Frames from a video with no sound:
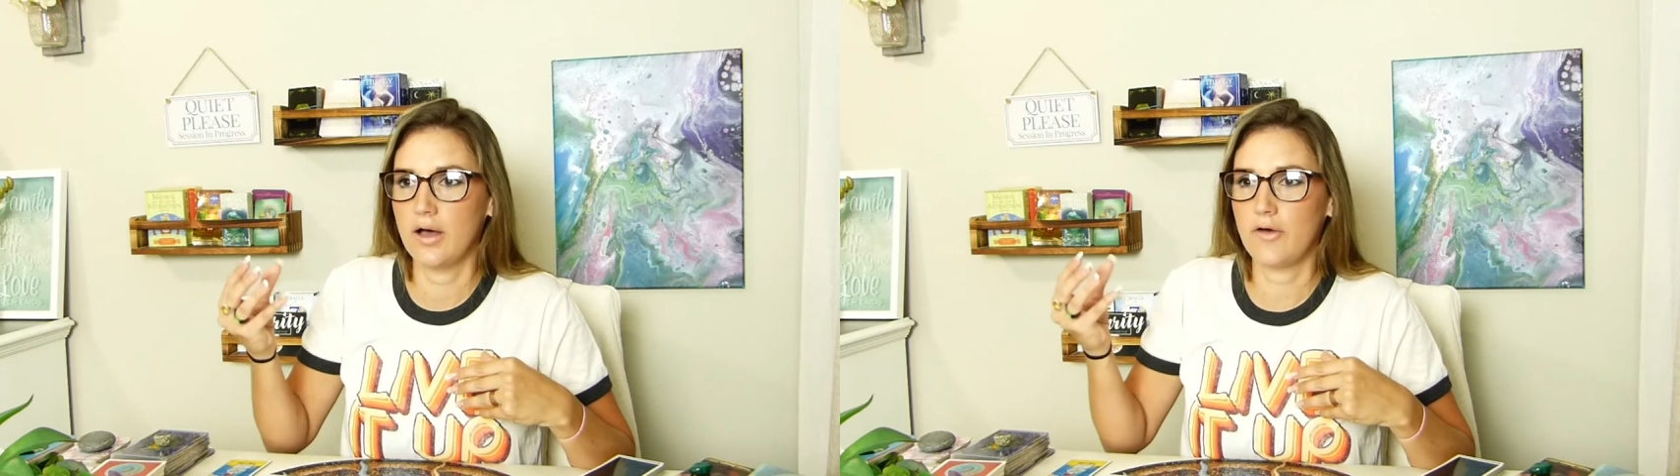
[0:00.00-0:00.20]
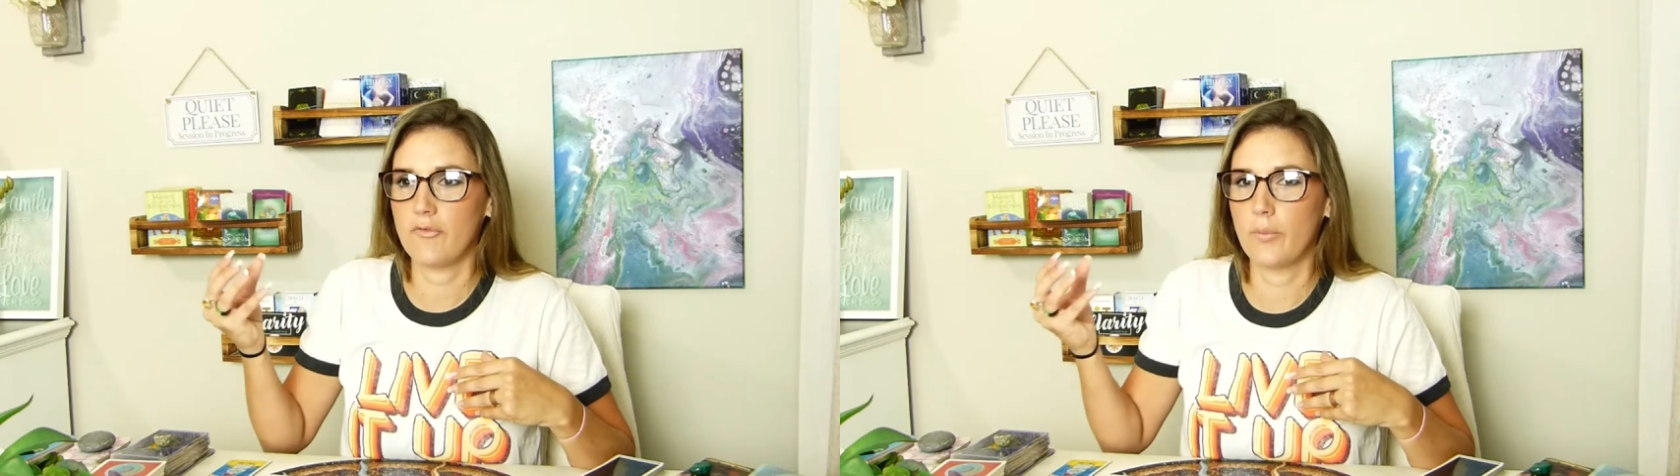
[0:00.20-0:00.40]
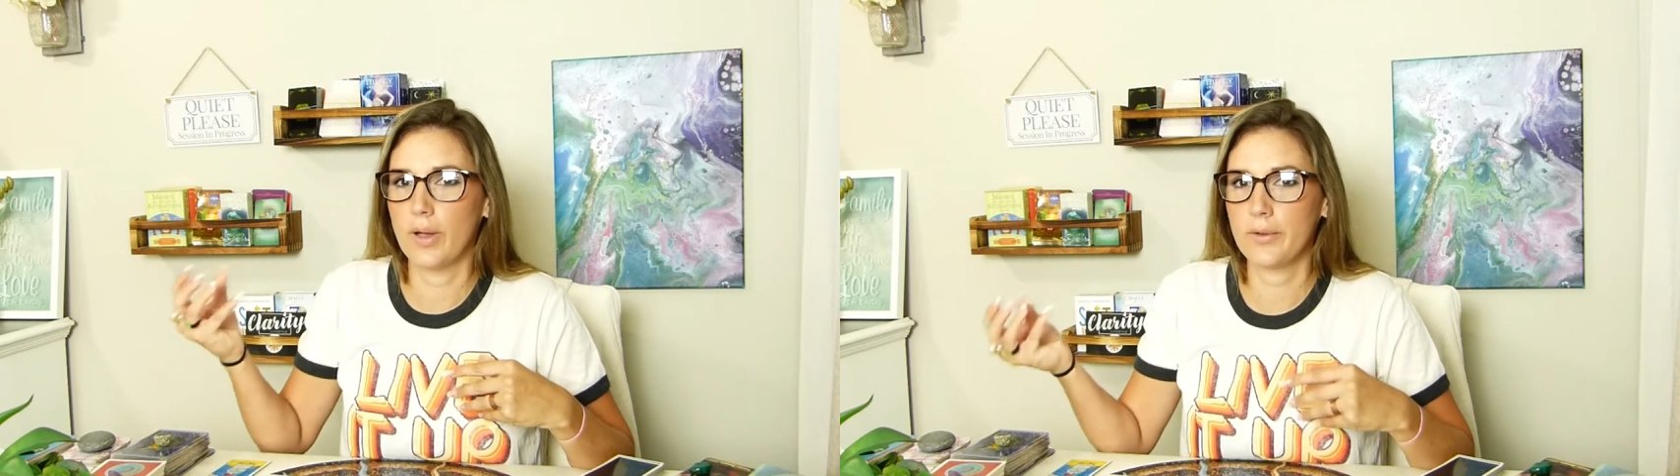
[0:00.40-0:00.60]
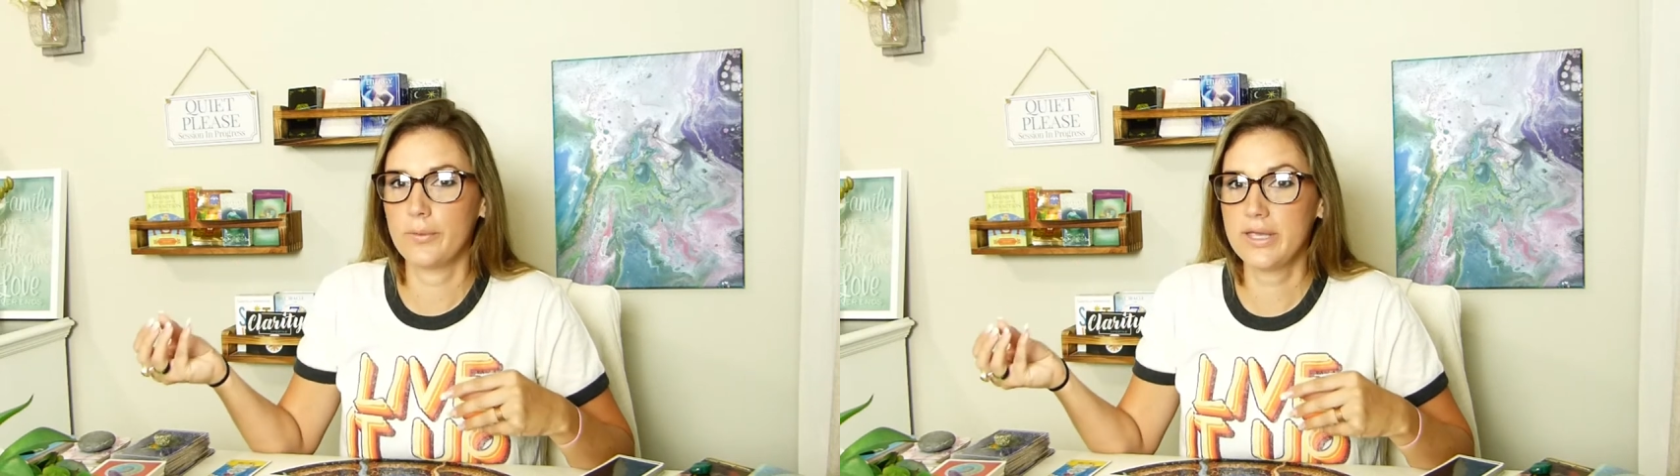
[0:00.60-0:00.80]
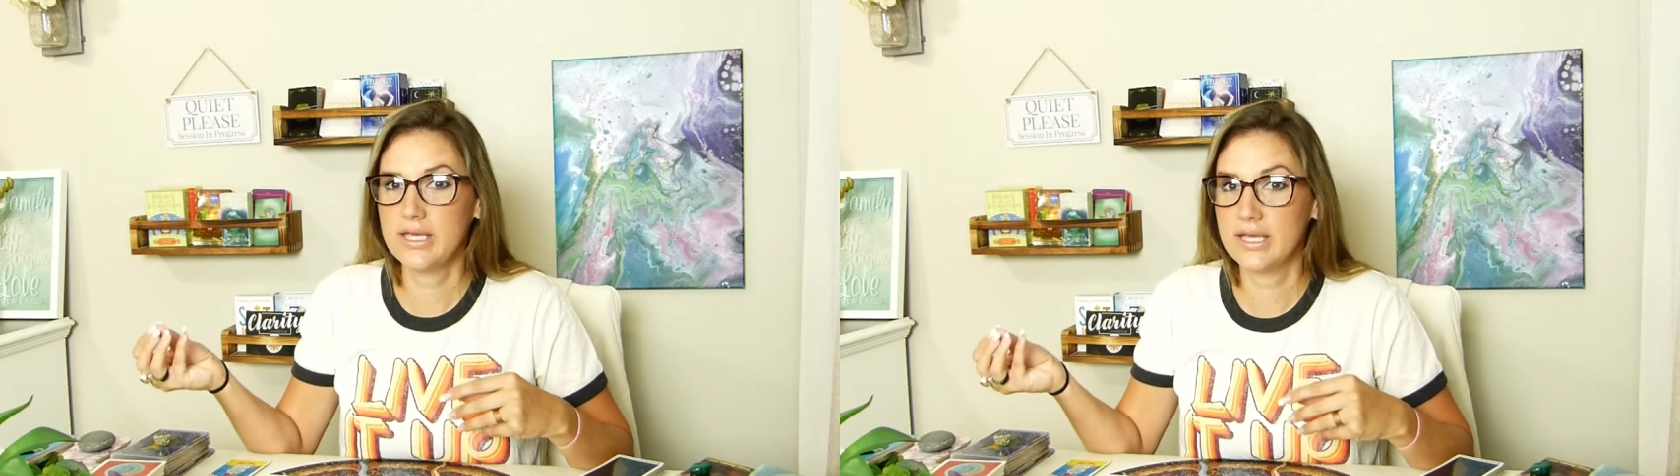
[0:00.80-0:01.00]
of where
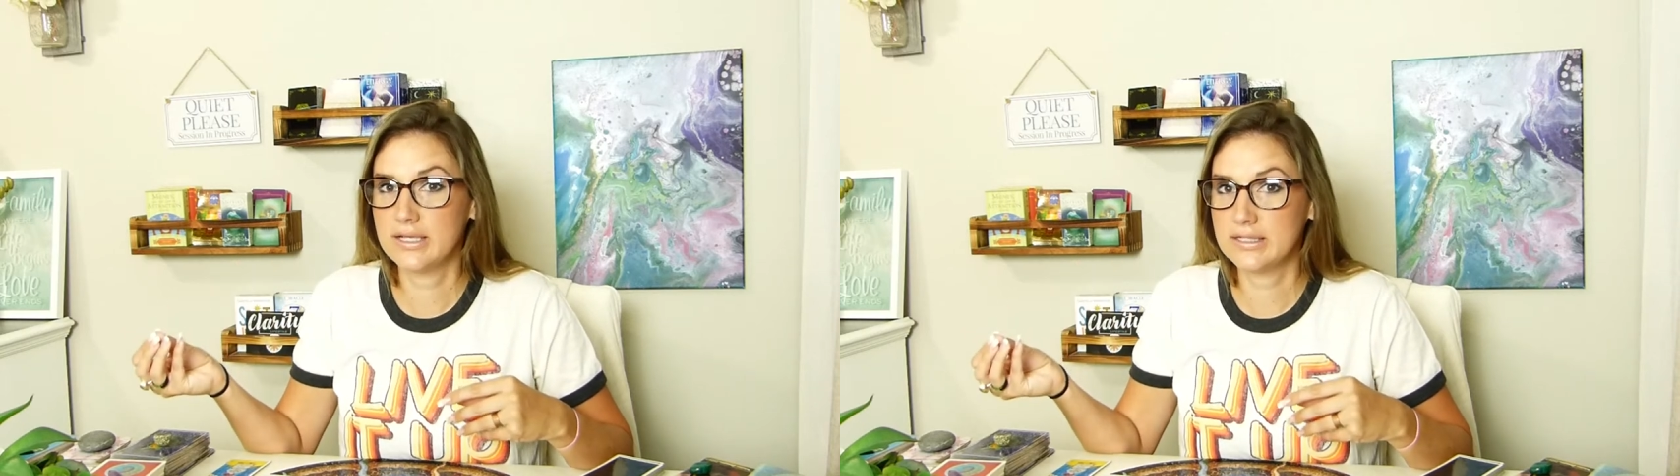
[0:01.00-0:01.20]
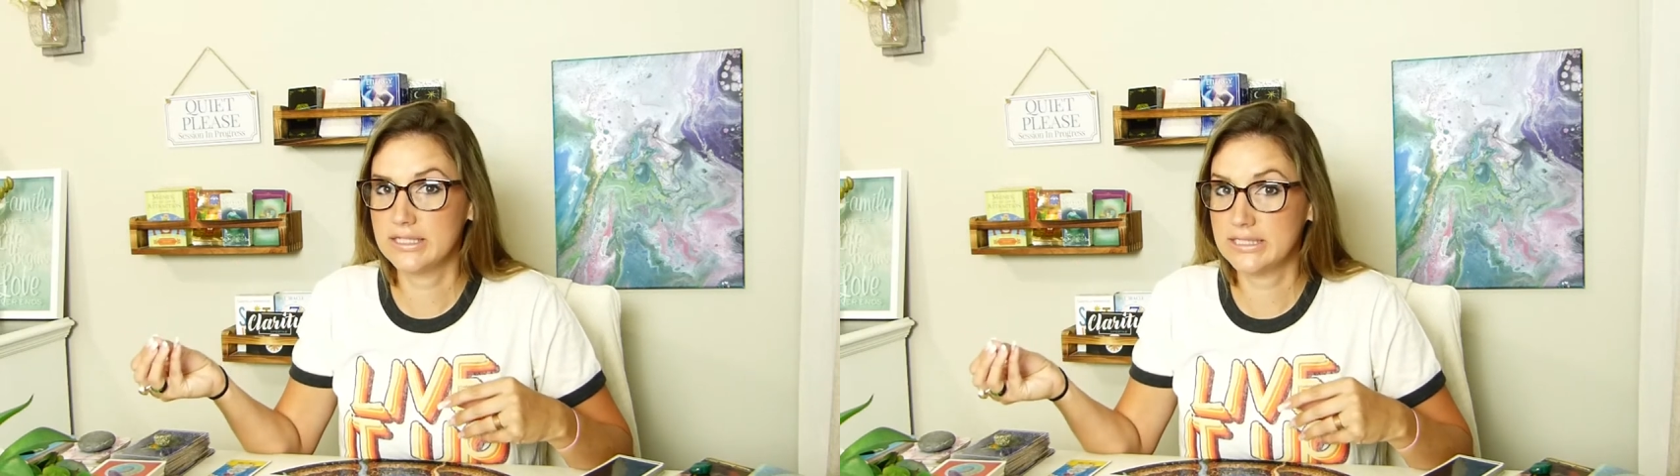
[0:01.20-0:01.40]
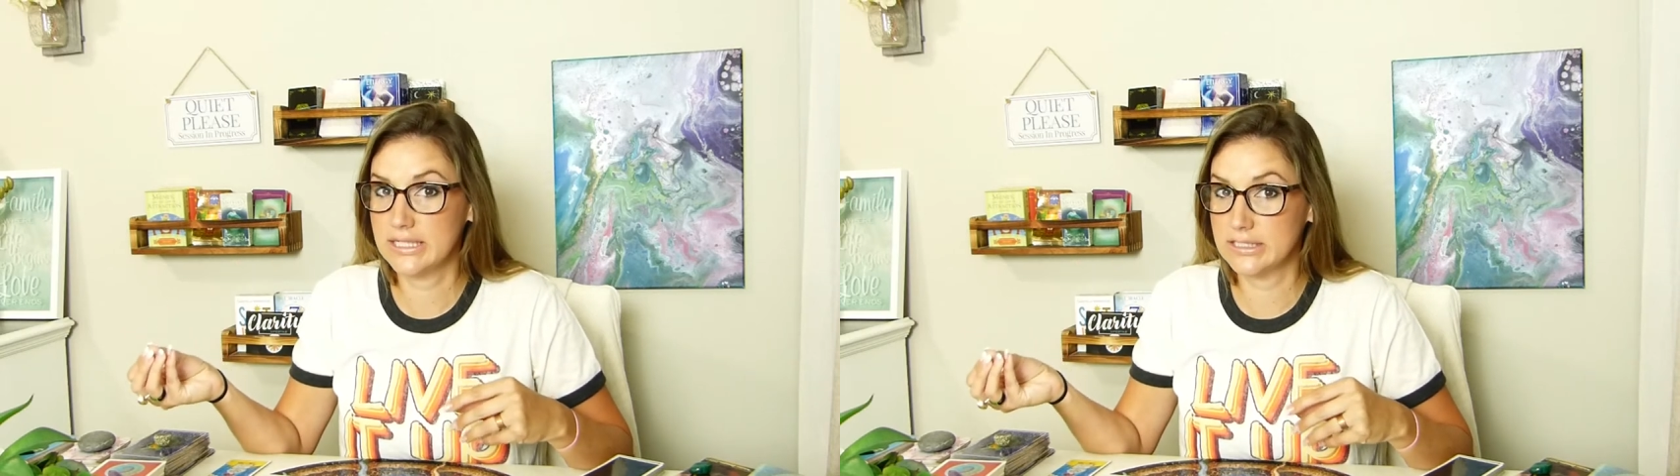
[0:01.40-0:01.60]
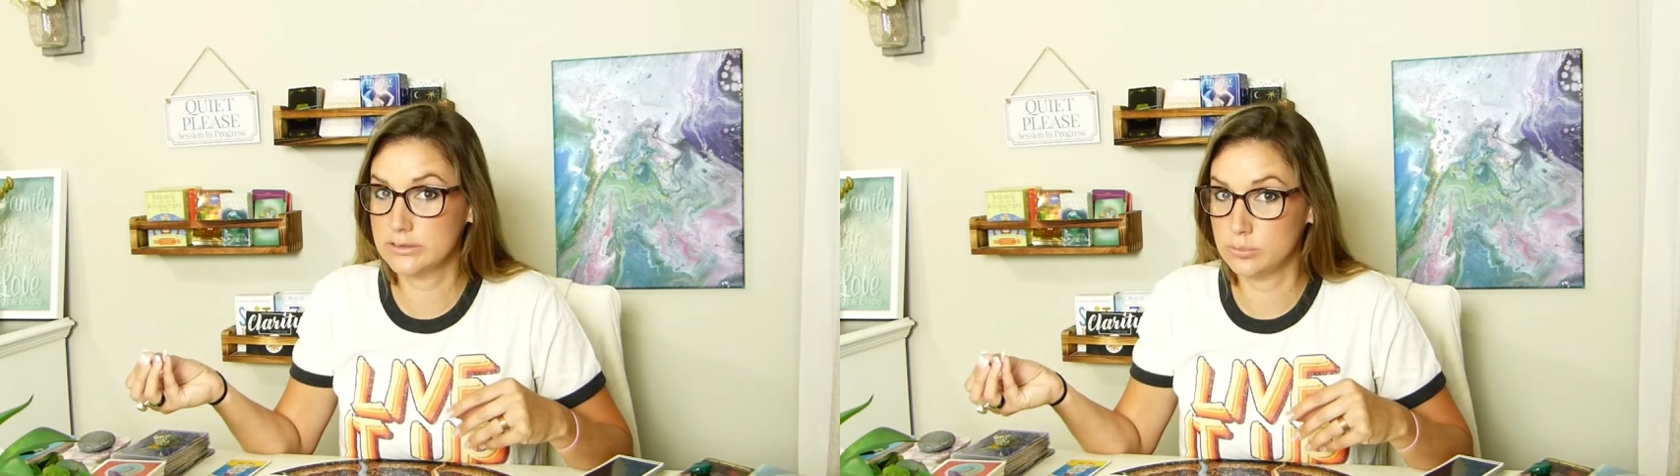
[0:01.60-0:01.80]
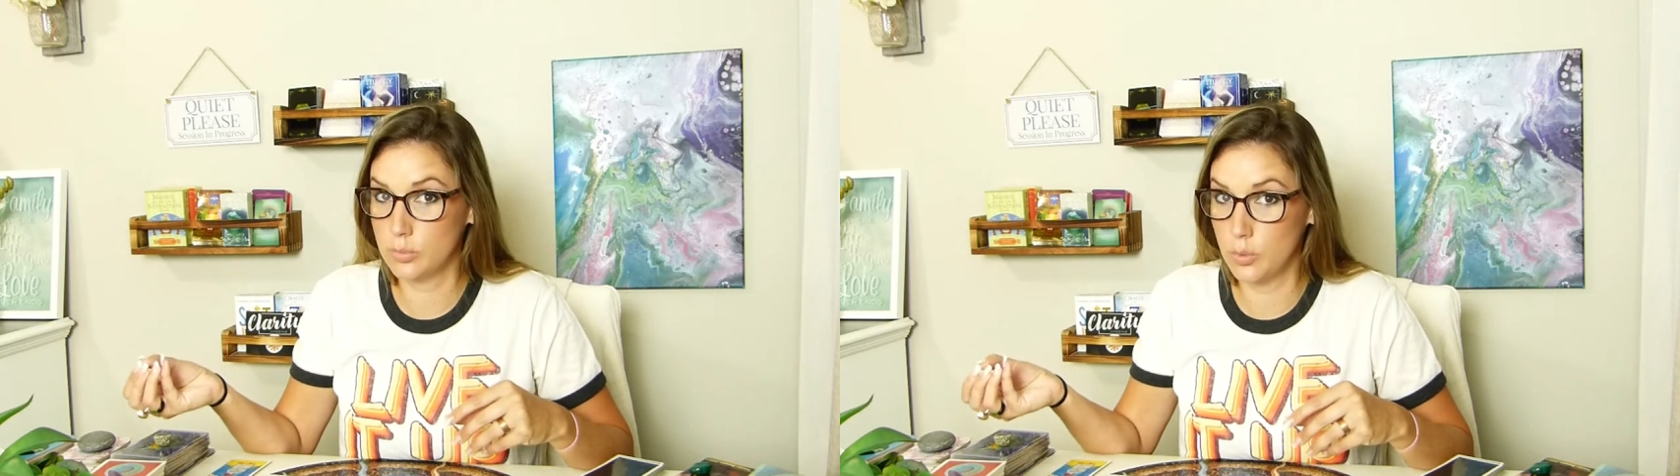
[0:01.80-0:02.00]
we can
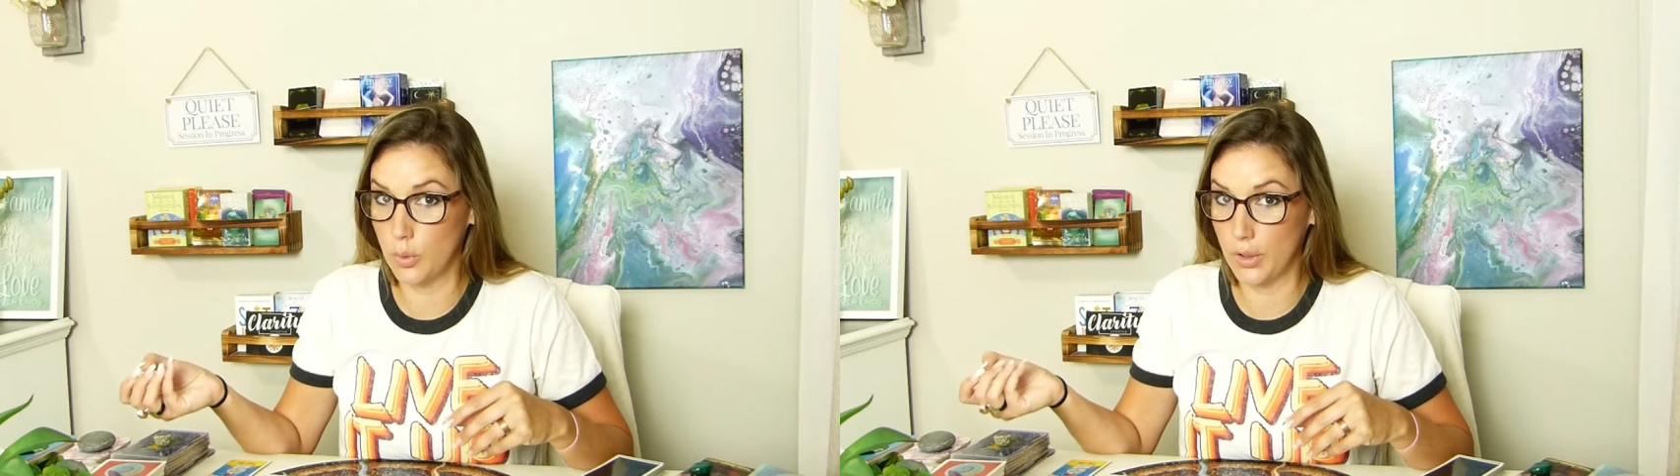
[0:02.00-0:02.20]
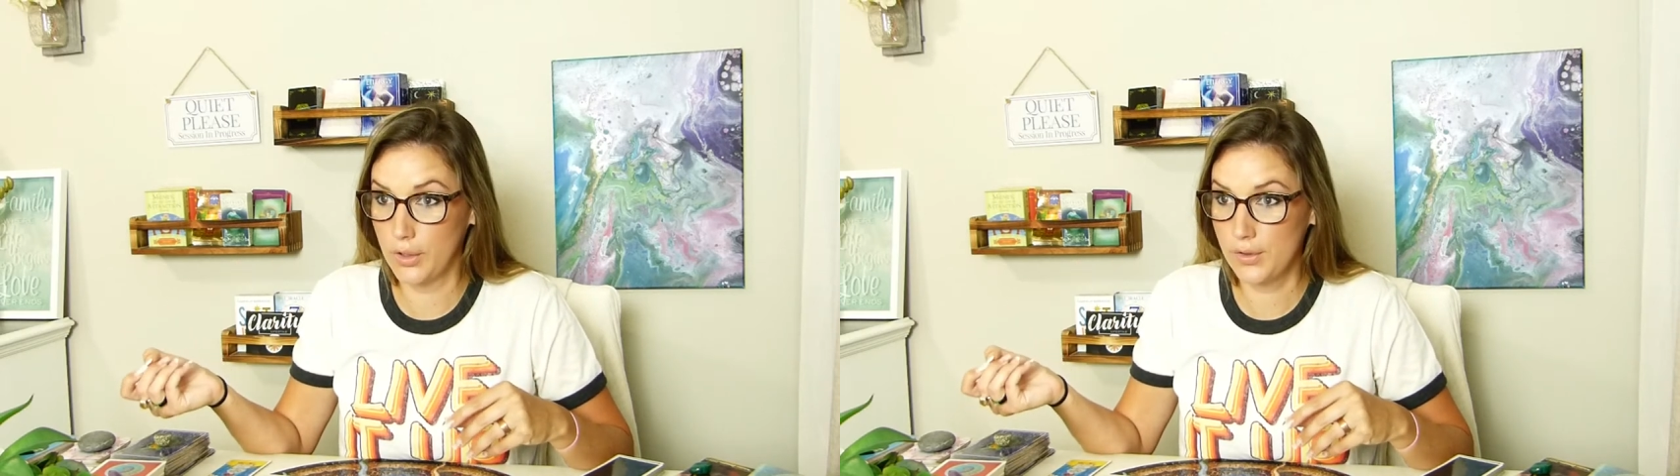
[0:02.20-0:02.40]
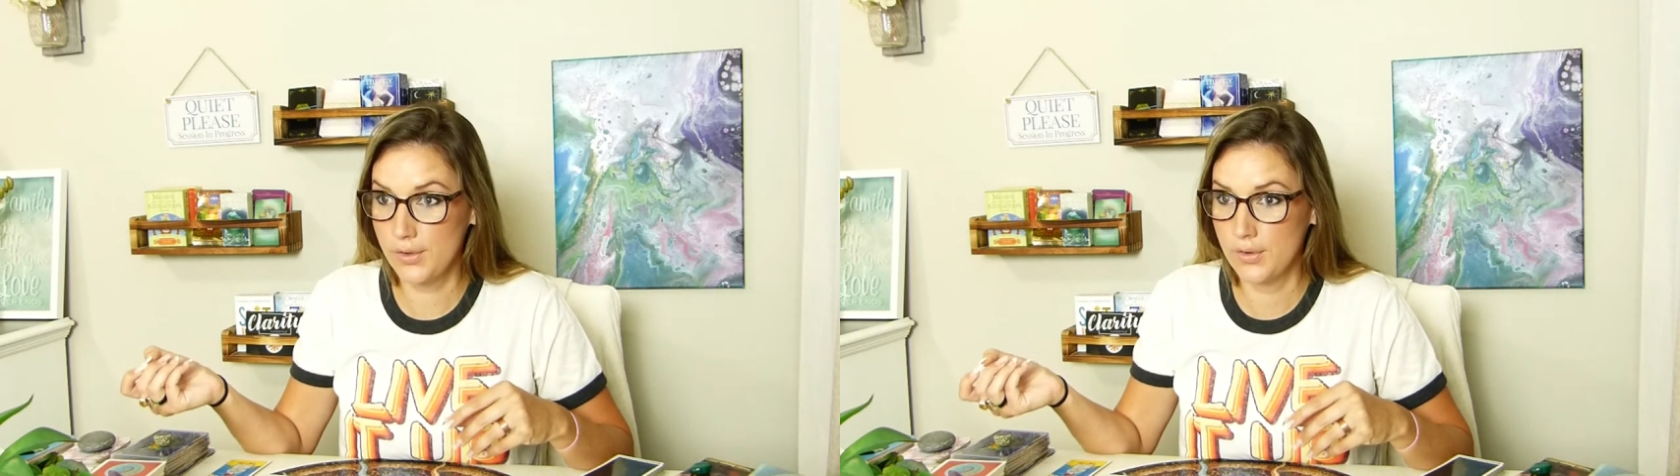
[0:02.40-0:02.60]
connect more,